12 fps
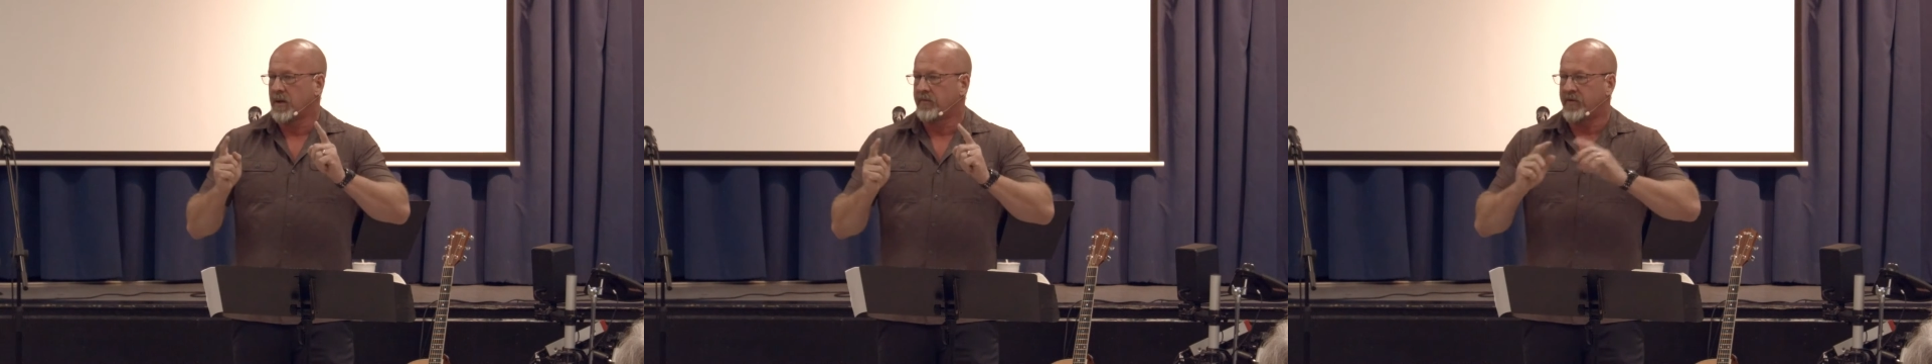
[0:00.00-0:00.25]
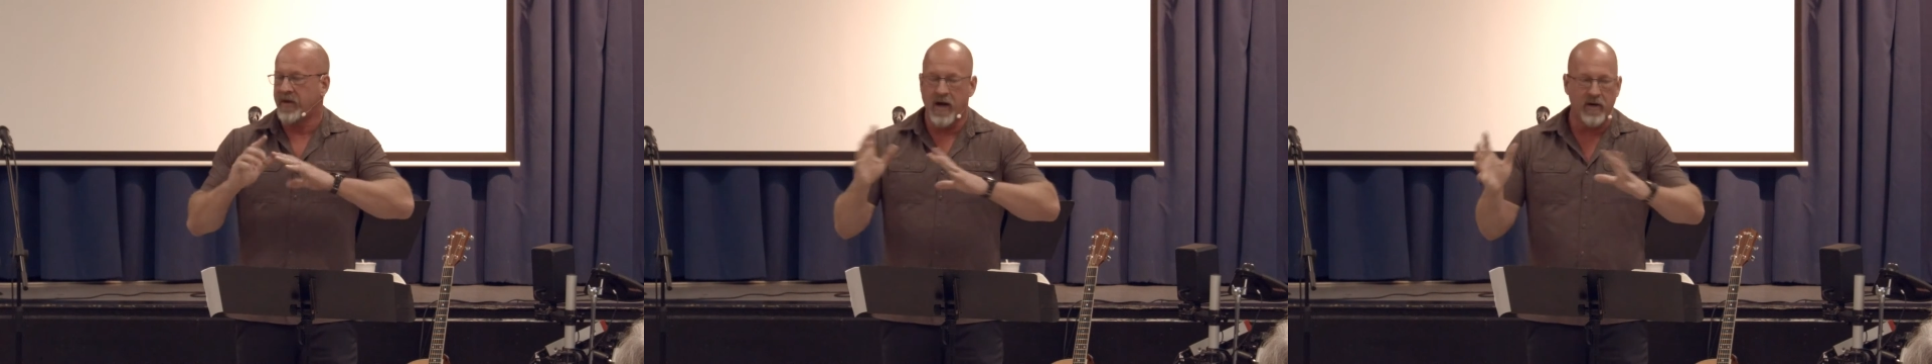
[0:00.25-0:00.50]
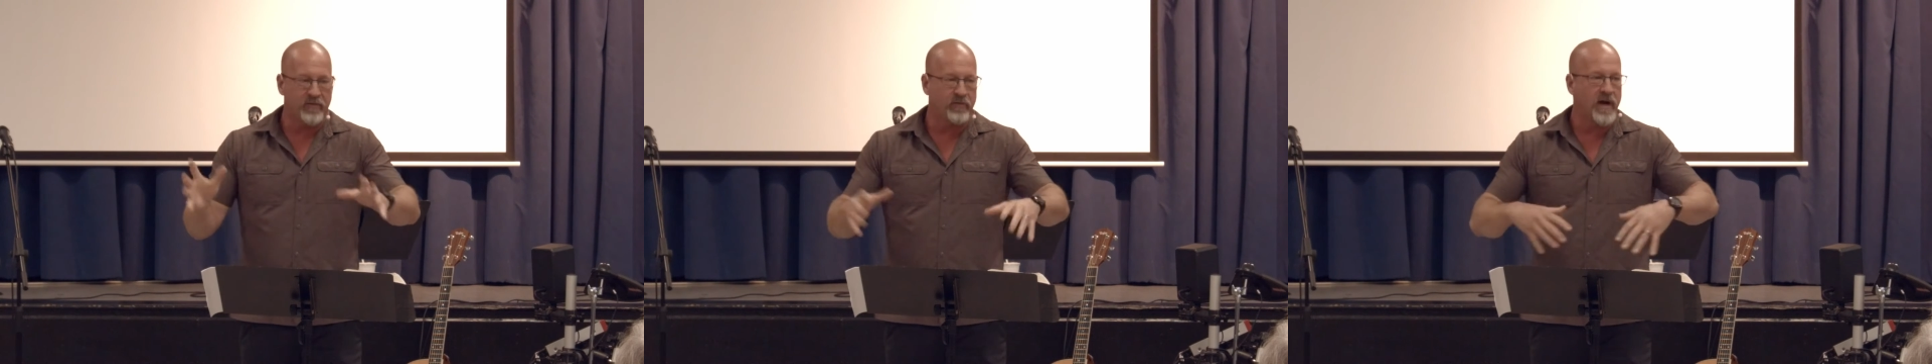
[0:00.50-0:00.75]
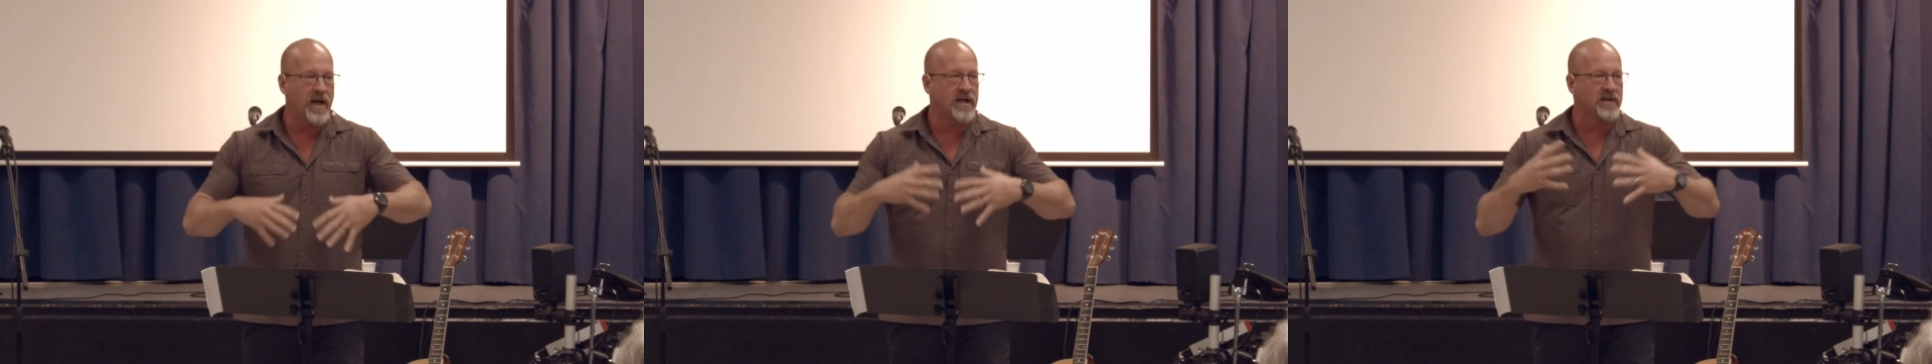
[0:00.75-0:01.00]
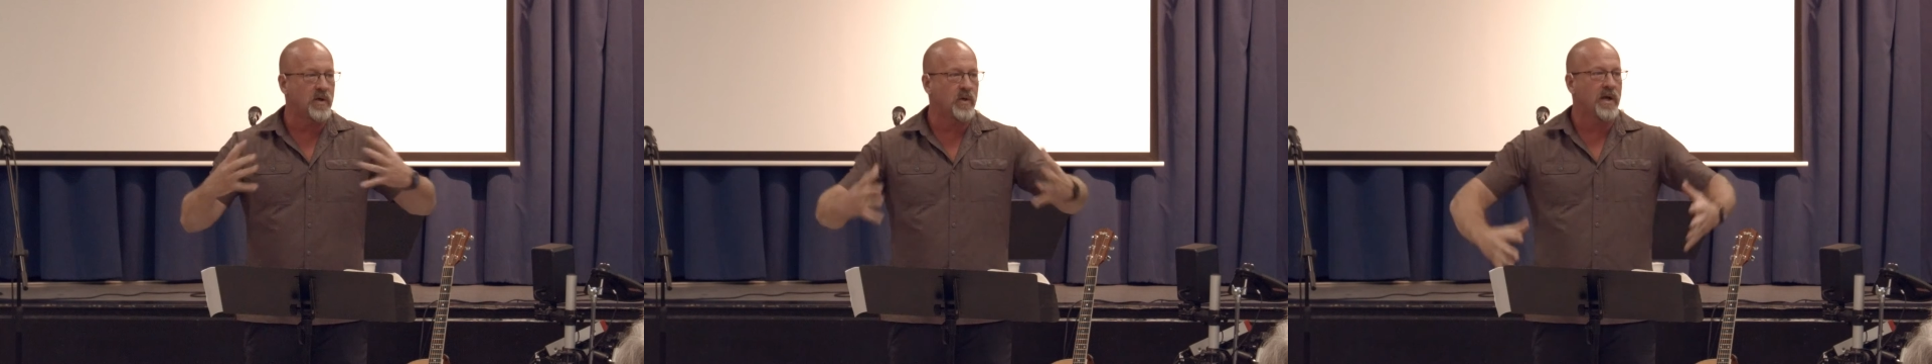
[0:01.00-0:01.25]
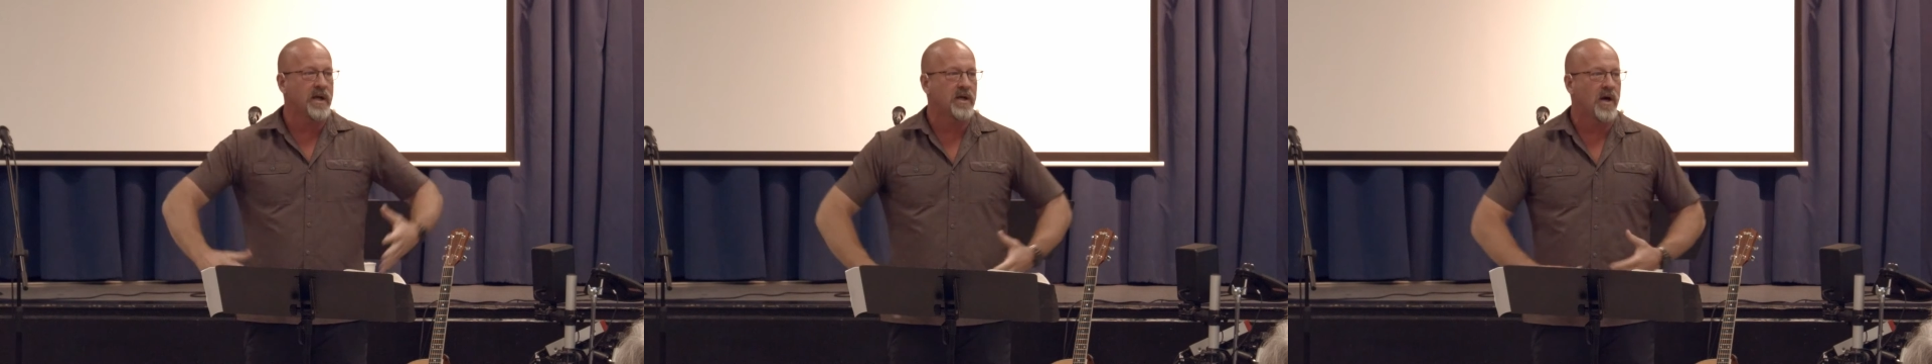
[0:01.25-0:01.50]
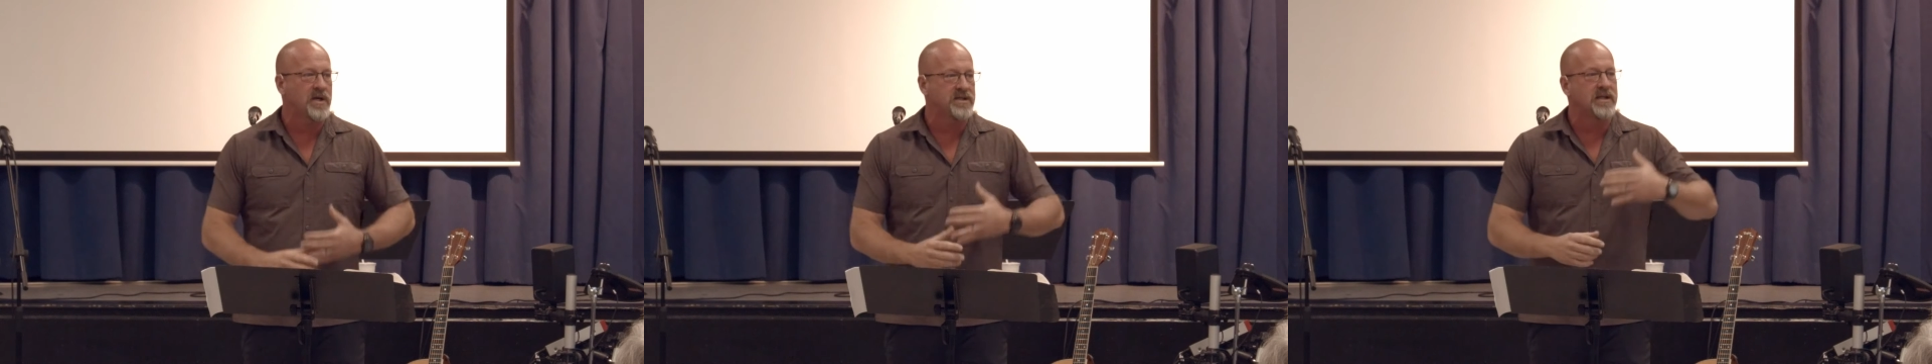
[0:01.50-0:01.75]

for the air freight and the whole nine yards.